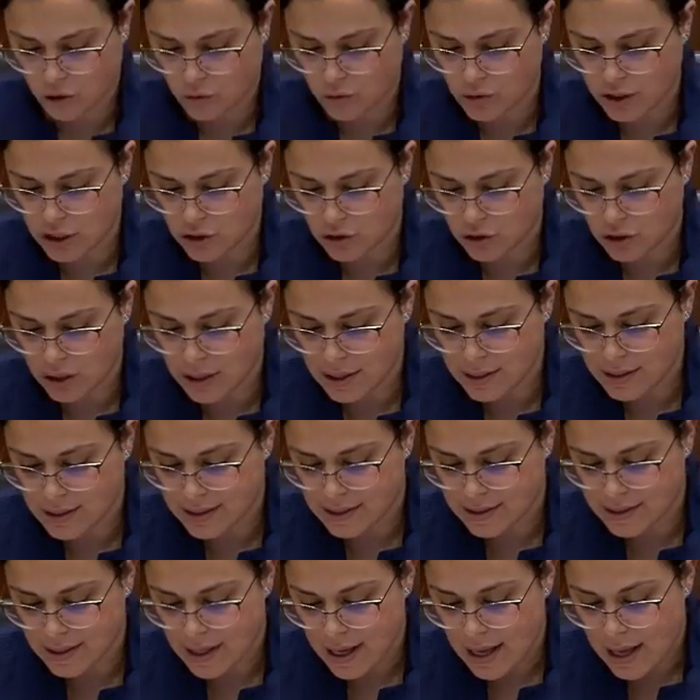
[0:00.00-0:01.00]

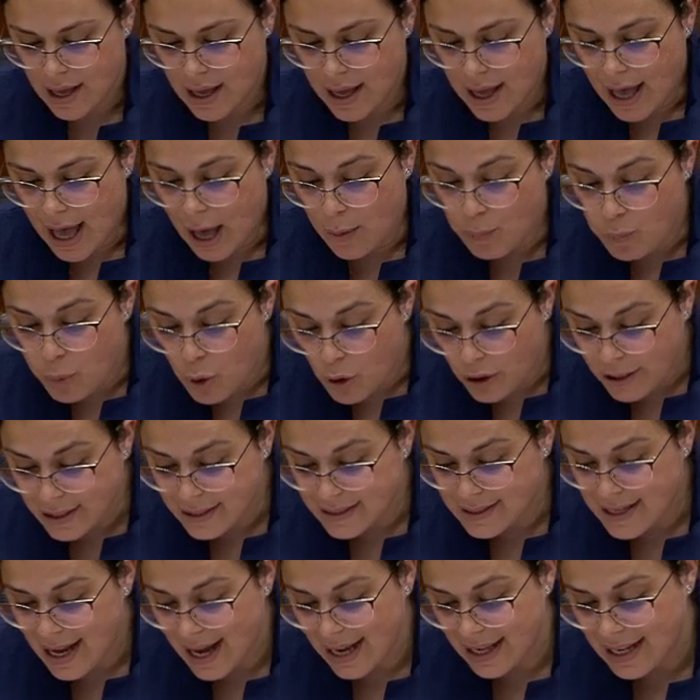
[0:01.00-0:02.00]
regions, a
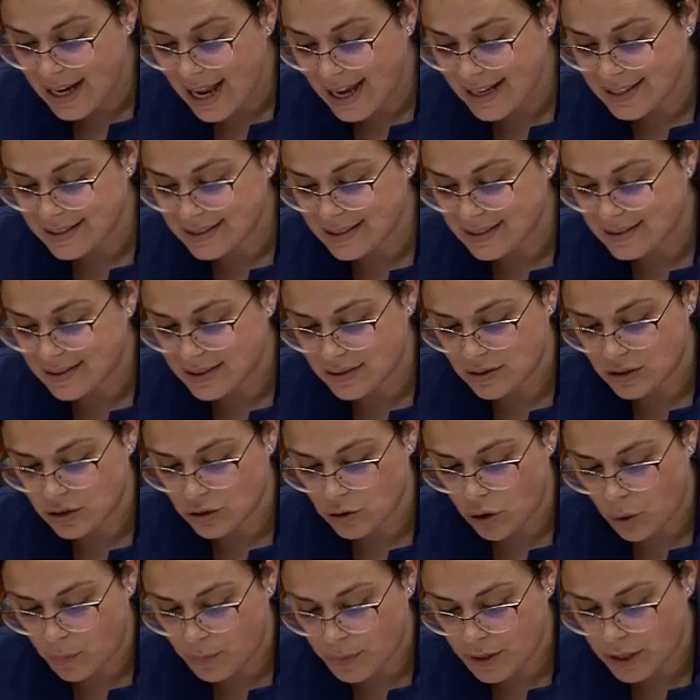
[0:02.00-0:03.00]
point highlighted in the
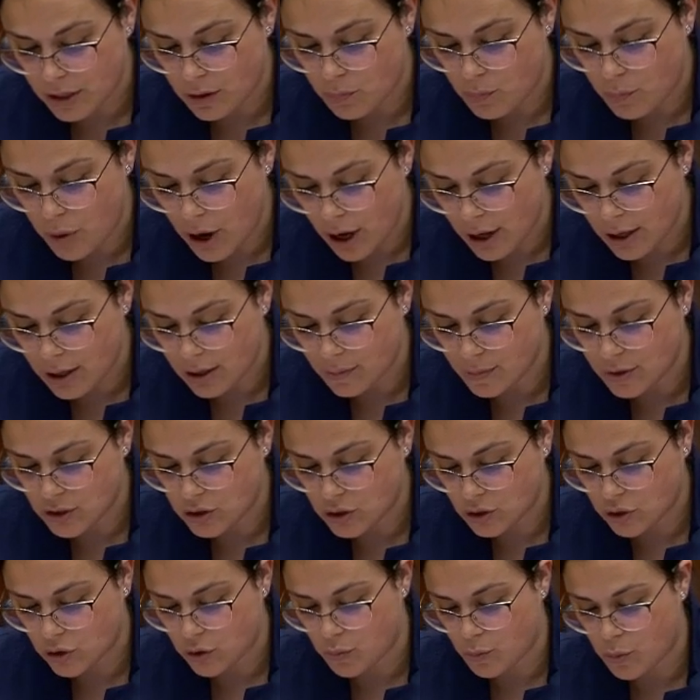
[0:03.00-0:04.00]
European
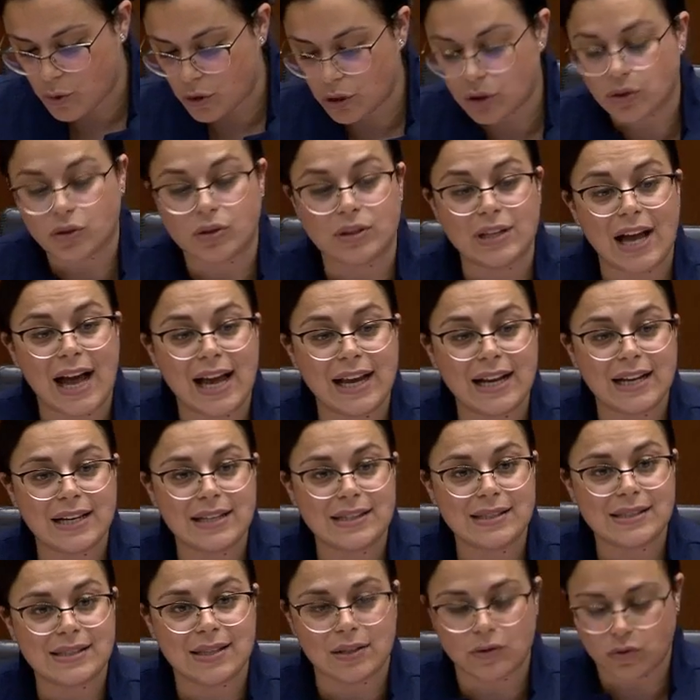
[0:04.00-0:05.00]
Parliament's report on
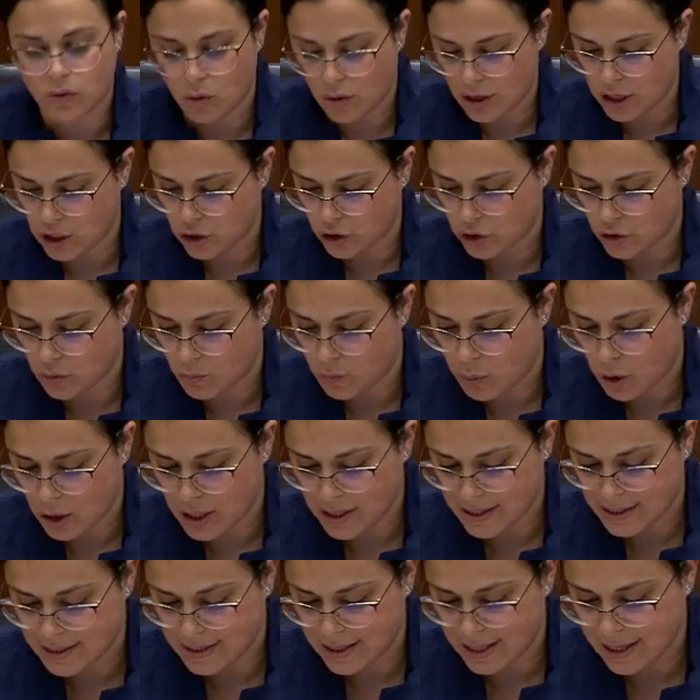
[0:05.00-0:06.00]
islands and cohesion
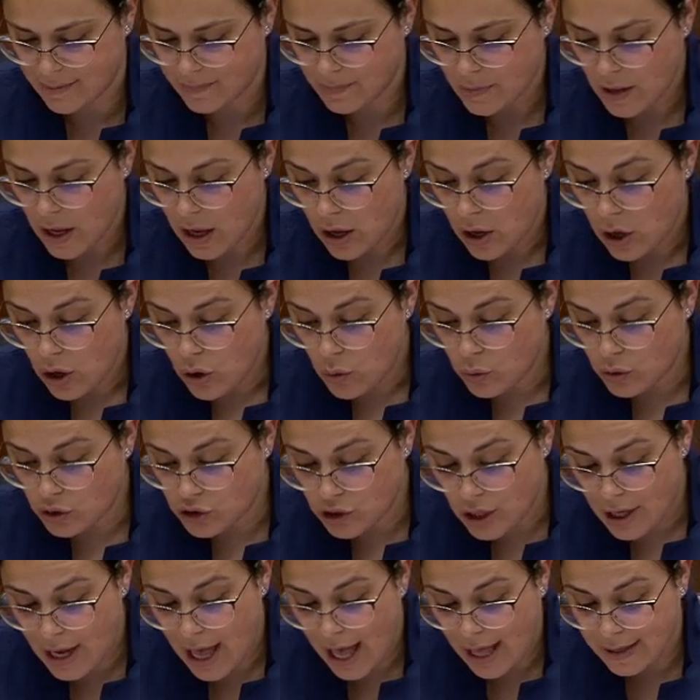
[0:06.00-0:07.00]
policy,
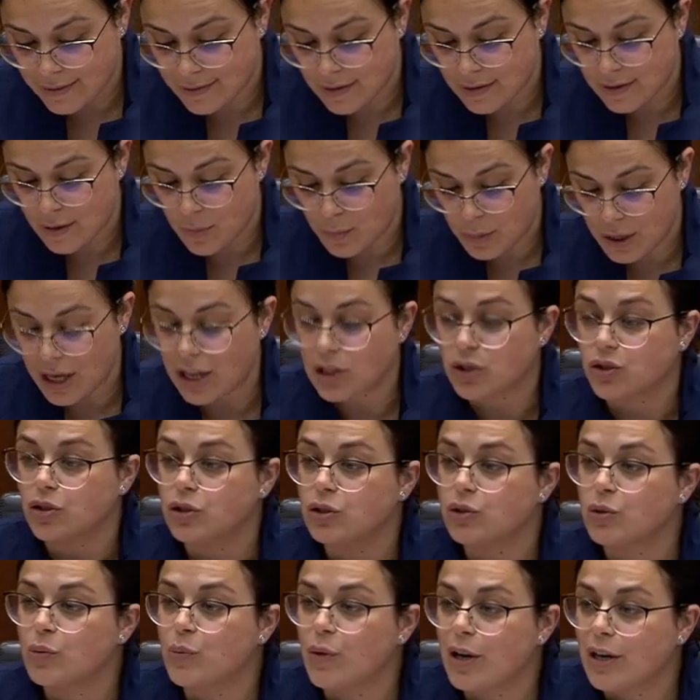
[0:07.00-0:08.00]
which I had the pleasure
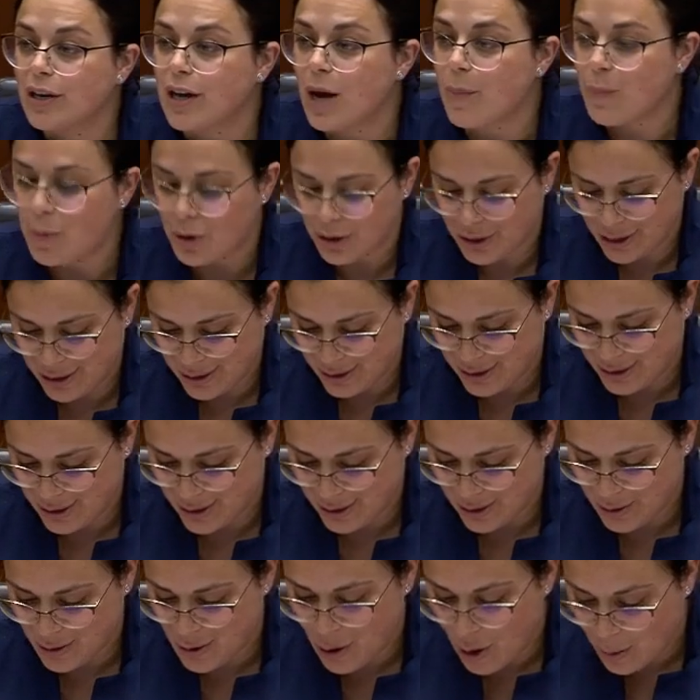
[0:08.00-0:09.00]
to work upon in
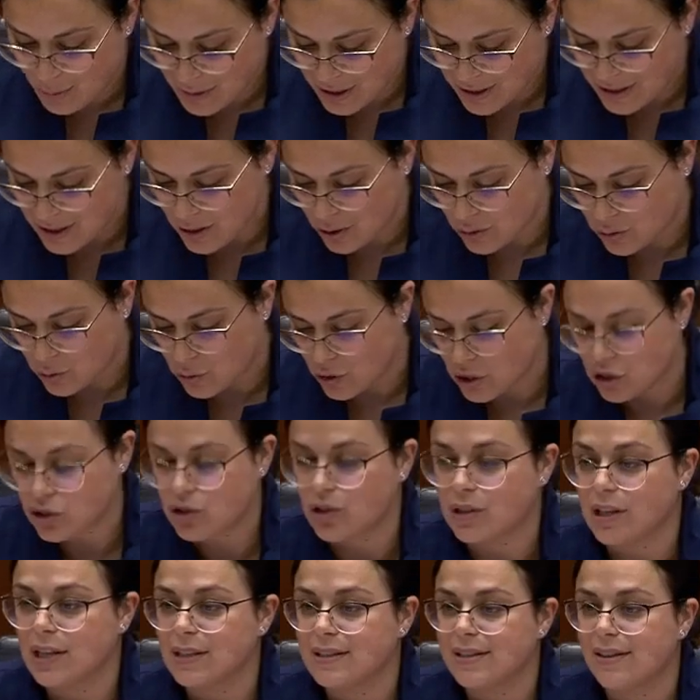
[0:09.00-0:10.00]
the Committee on
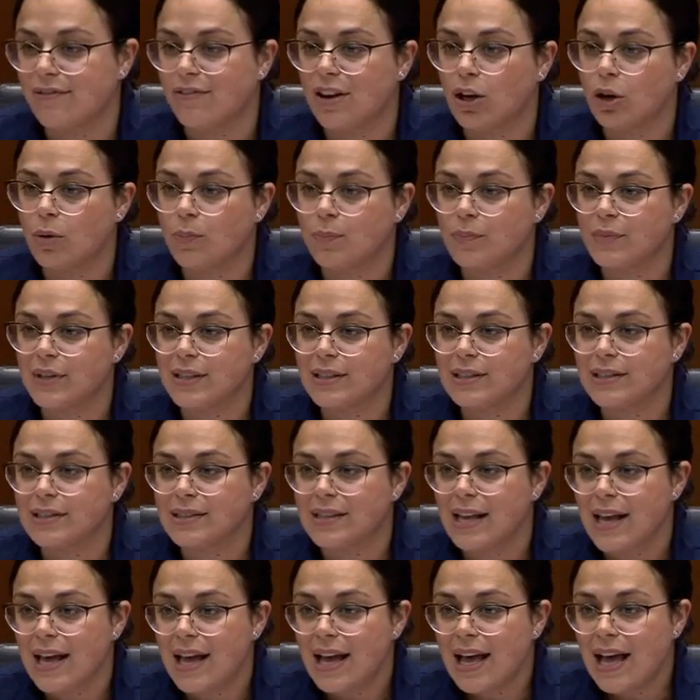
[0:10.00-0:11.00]
Regional Development.